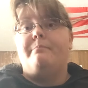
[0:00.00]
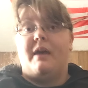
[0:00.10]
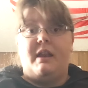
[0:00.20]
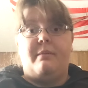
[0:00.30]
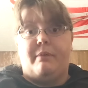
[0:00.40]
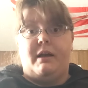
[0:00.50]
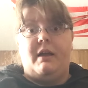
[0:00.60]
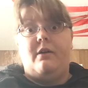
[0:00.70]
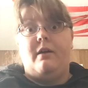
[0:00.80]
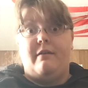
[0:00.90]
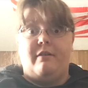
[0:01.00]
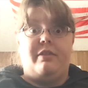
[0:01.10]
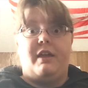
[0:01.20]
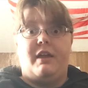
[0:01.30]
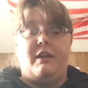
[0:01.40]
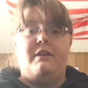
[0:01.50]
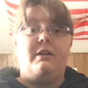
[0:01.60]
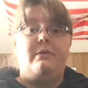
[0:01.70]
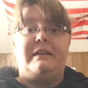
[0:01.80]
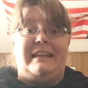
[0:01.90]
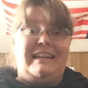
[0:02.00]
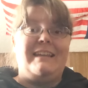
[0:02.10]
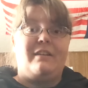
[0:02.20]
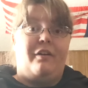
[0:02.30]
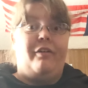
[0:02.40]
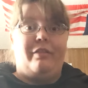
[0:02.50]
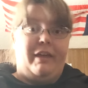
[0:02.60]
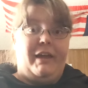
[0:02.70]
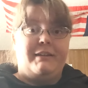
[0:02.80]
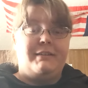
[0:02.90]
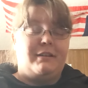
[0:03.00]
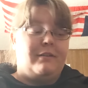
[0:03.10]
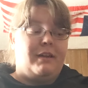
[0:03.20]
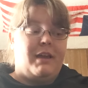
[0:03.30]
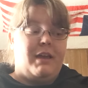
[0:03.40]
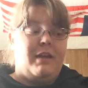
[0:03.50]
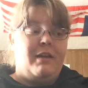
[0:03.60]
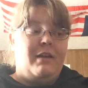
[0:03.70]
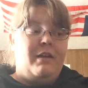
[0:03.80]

panic bought everything, and you don't need all that, okay?